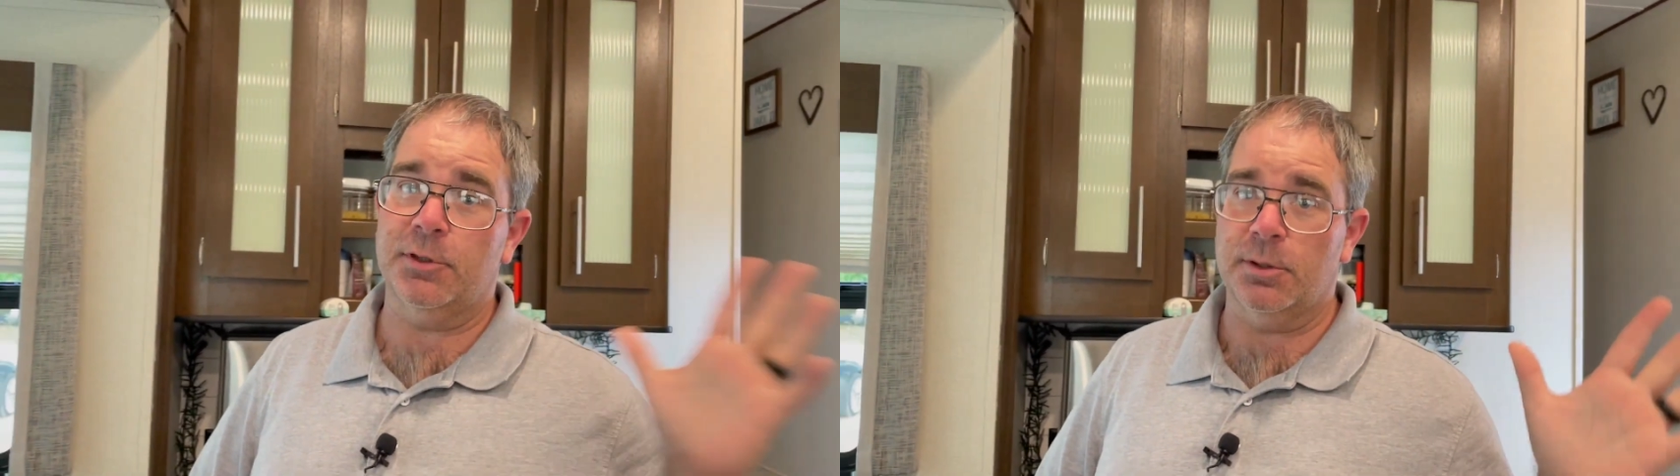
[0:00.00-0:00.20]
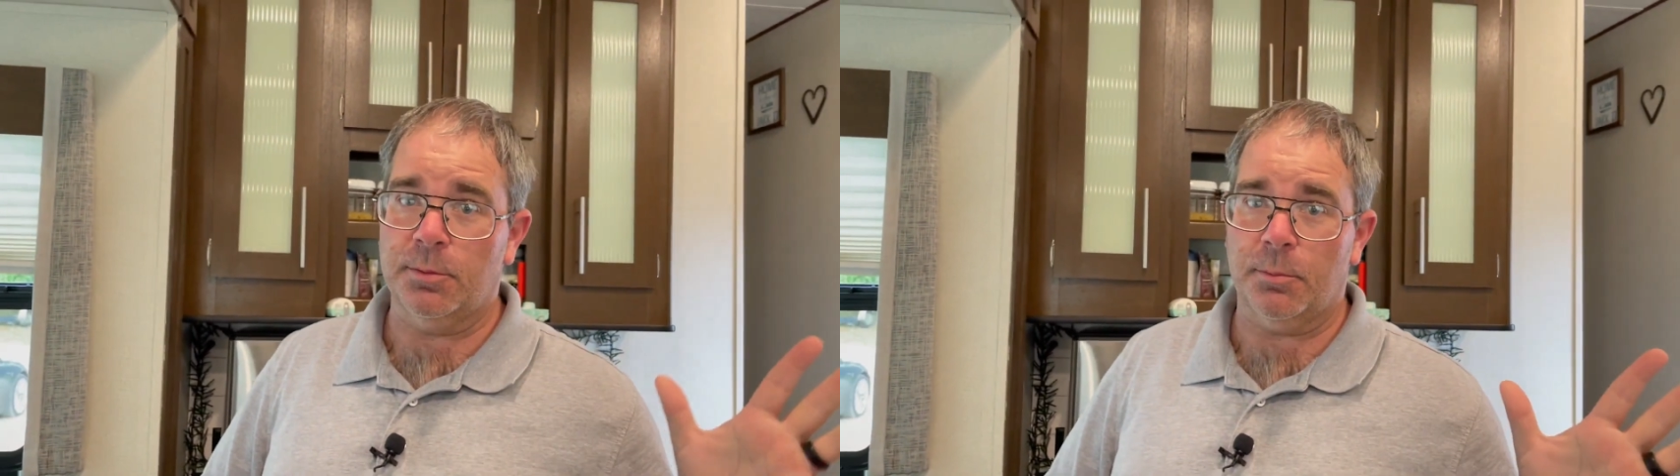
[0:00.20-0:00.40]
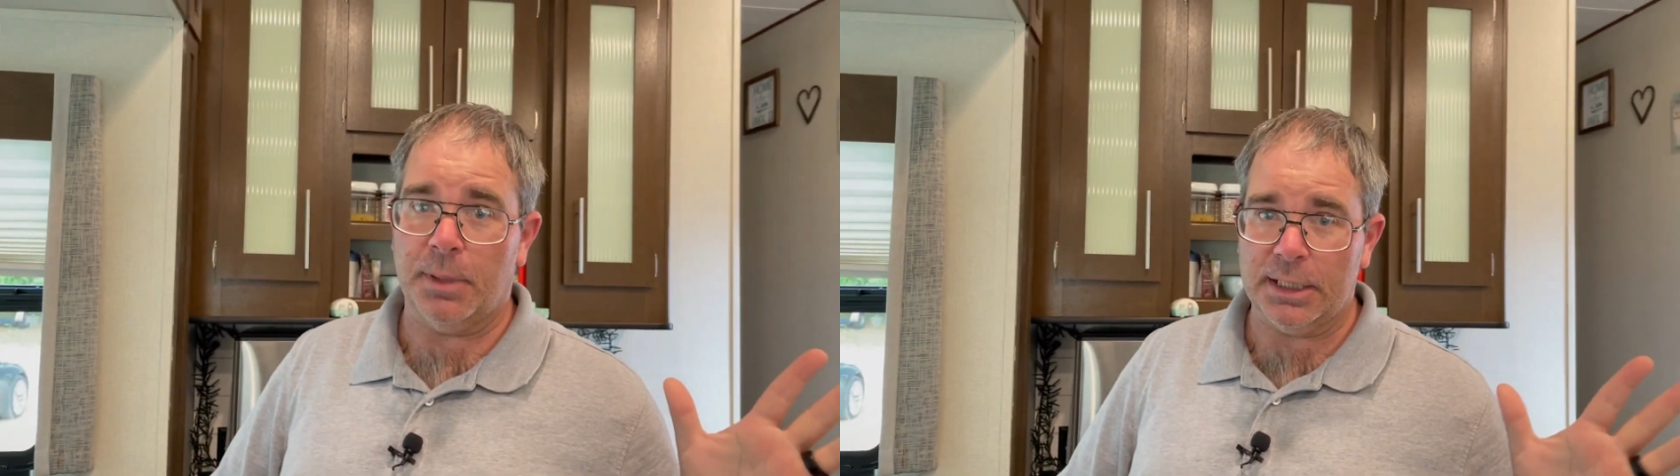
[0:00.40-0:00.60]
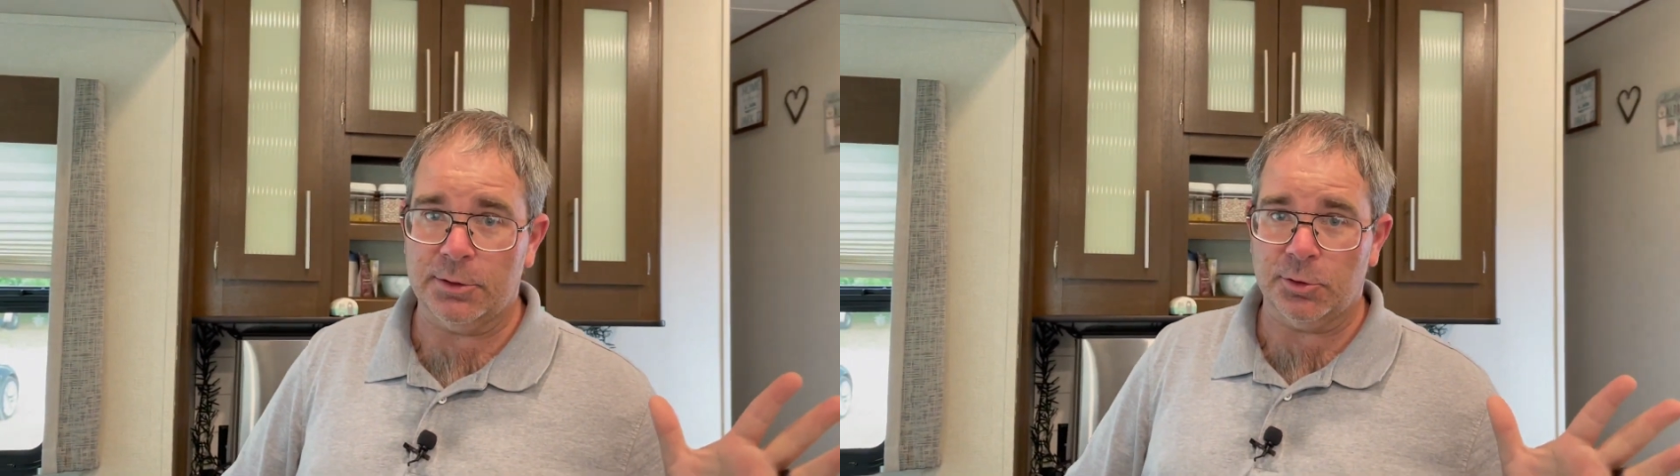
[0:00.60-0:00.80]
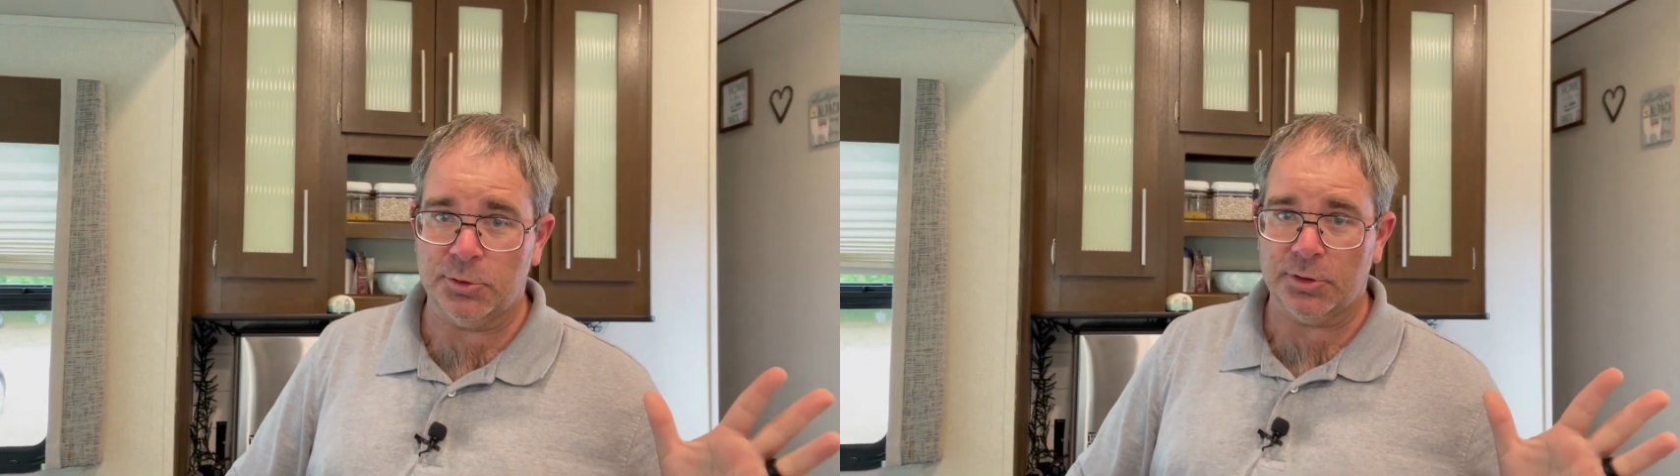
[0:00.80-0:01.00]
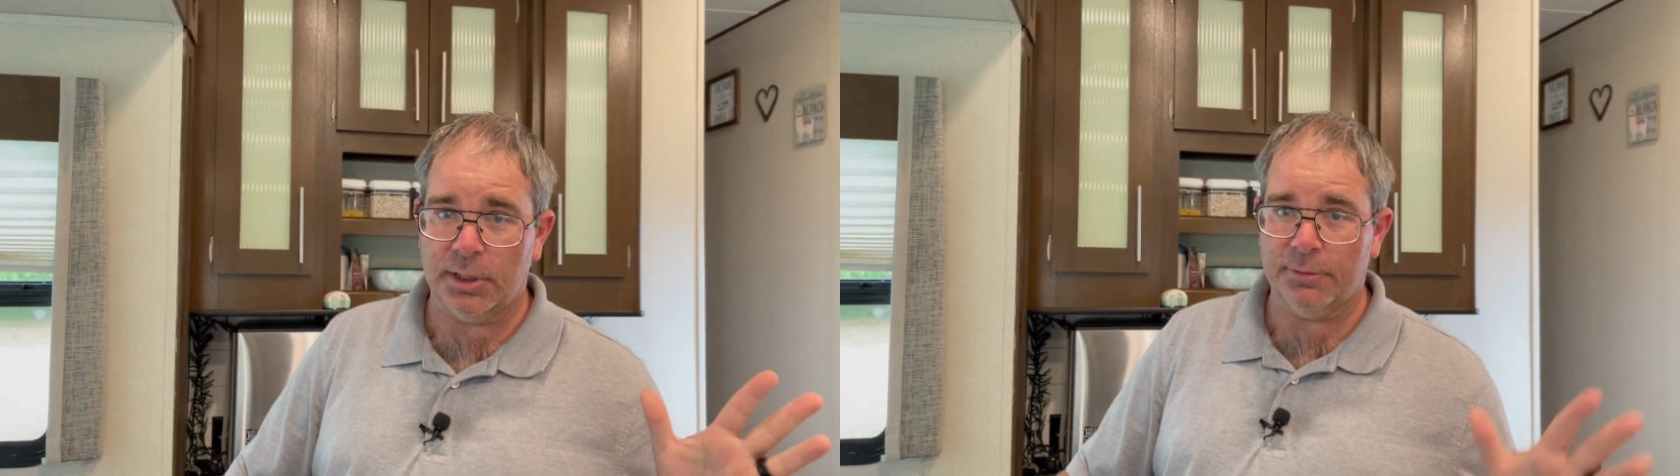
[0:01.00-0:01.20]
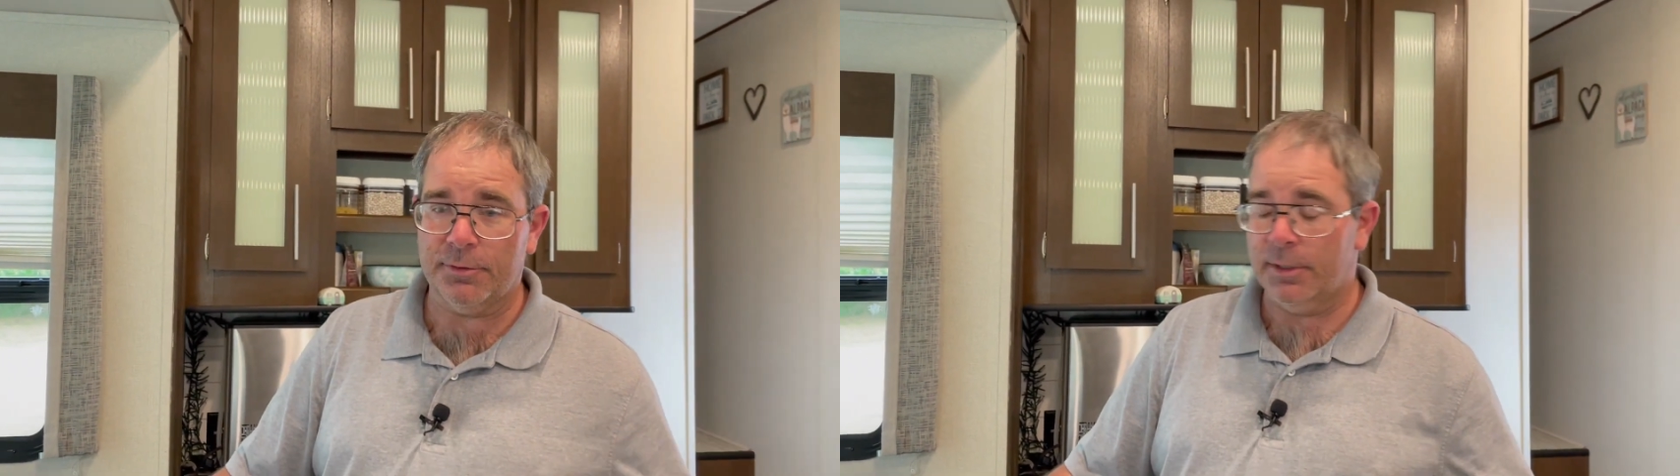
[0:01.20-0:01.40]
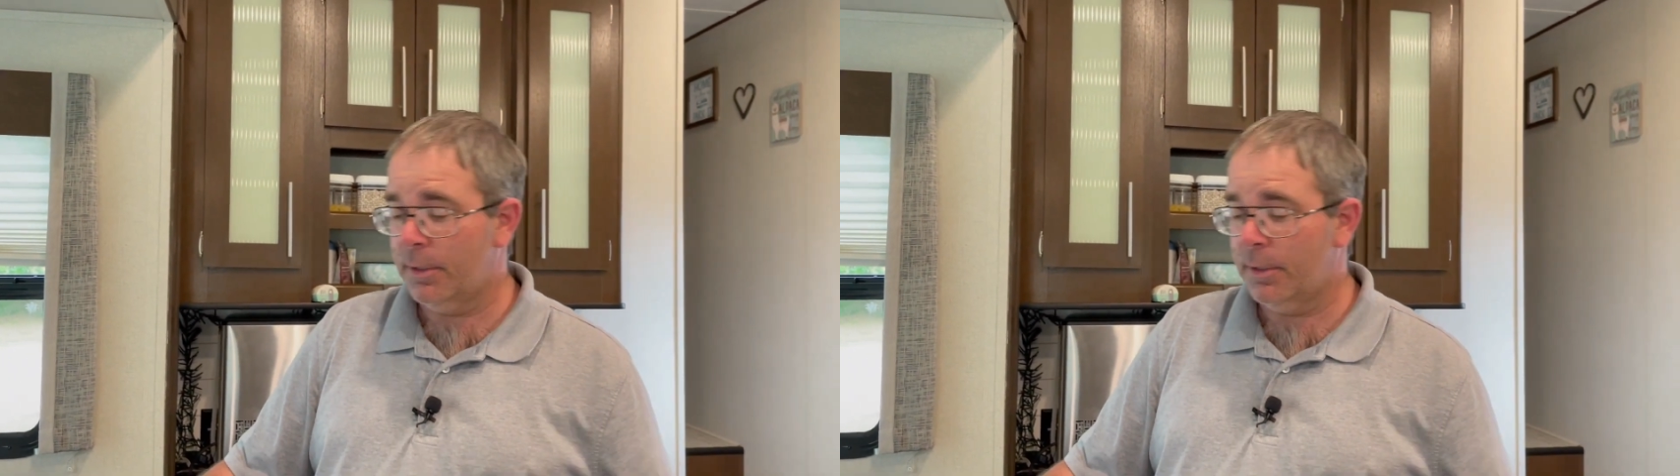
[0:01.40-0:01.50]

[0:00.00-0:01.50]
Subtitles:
to monitor stuff,